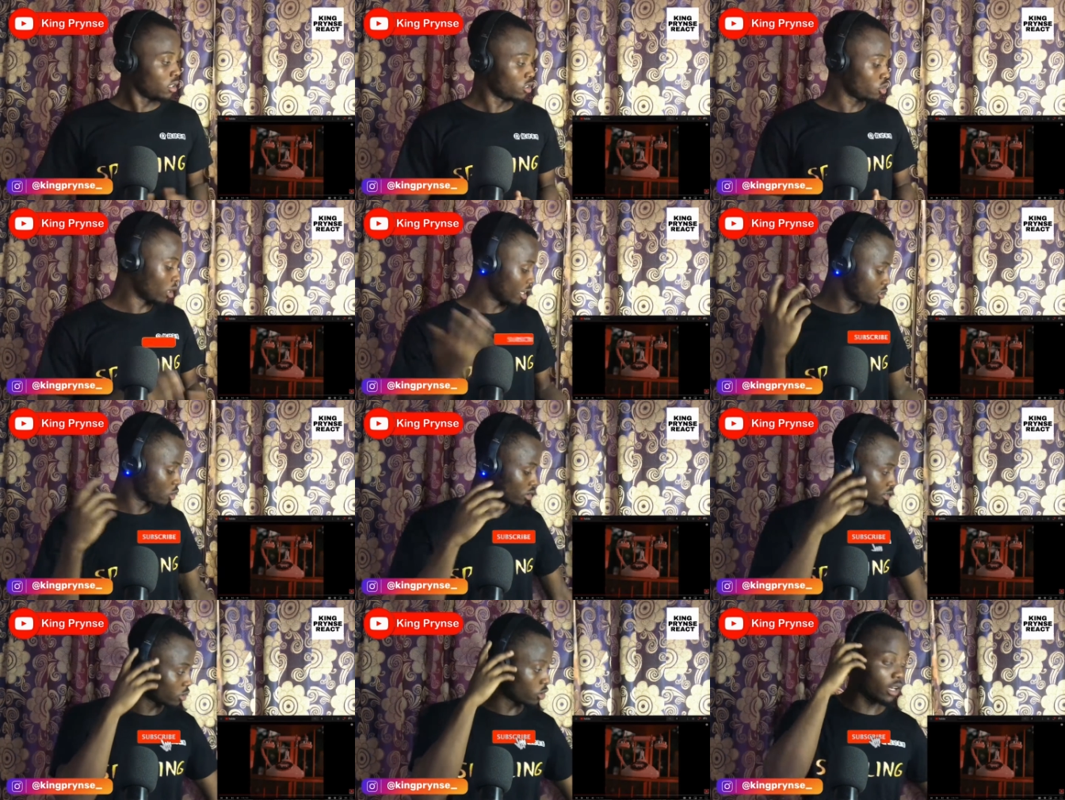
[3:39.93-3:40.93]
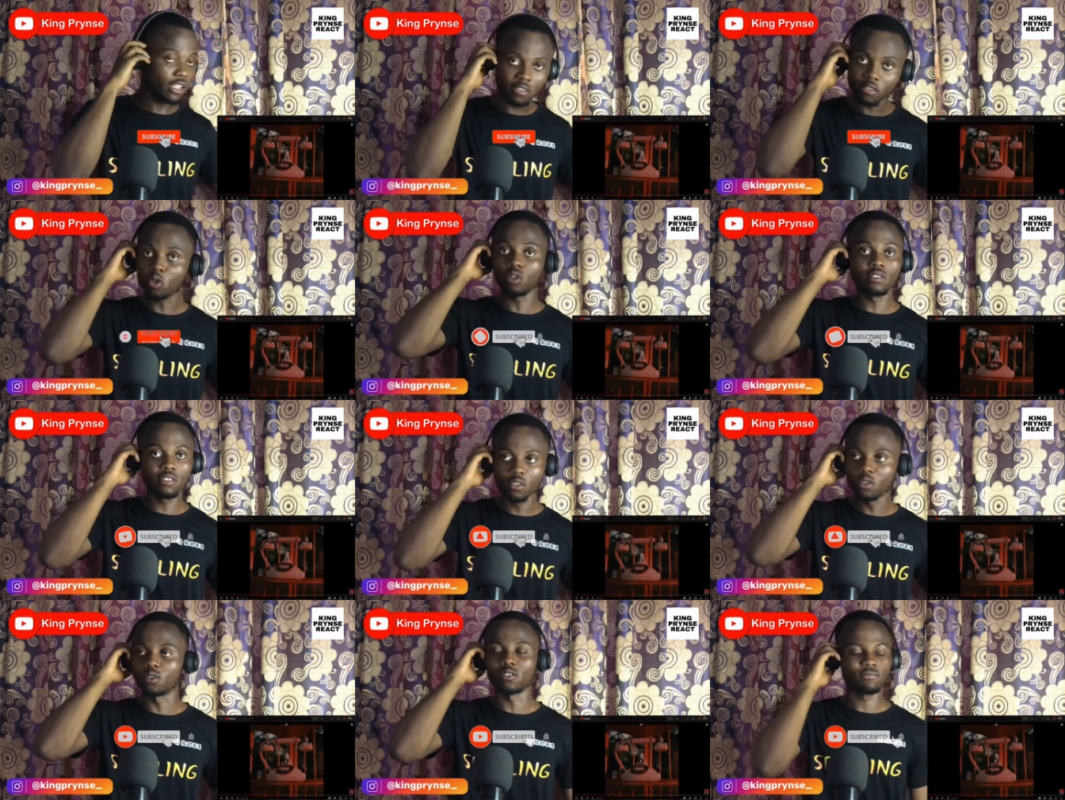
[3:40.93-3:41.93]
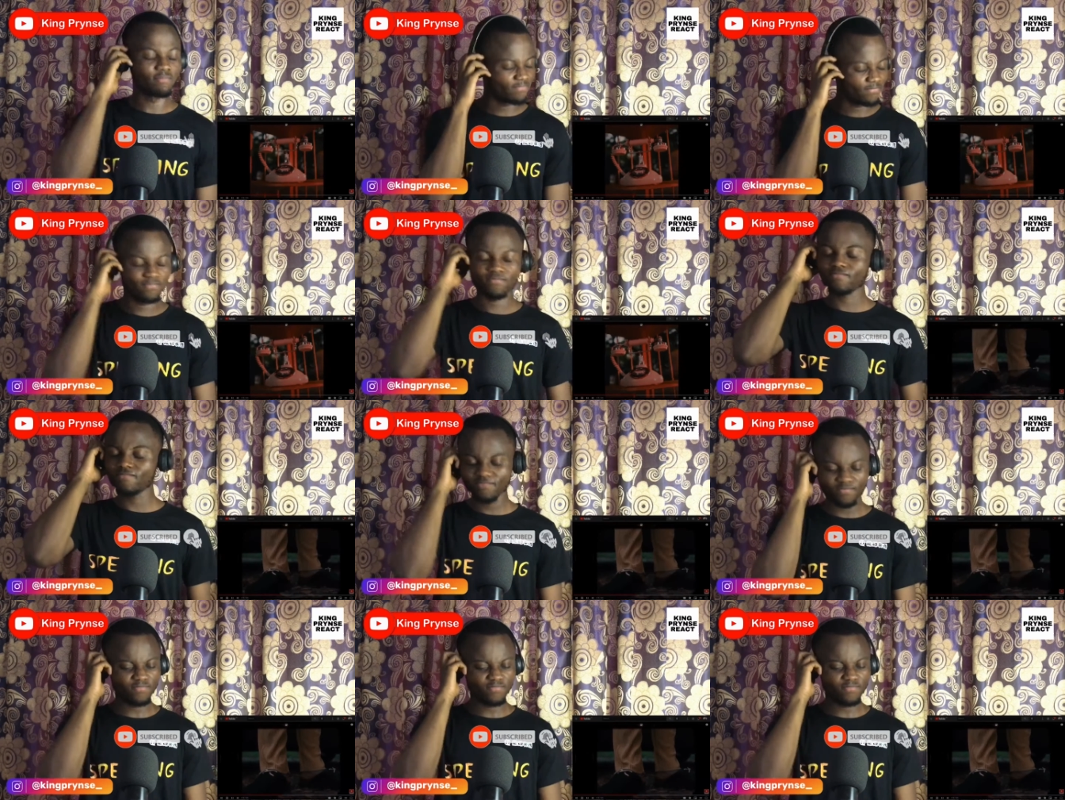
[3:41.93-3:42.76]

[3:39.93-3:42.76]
So let's continue, let's continue. Uh,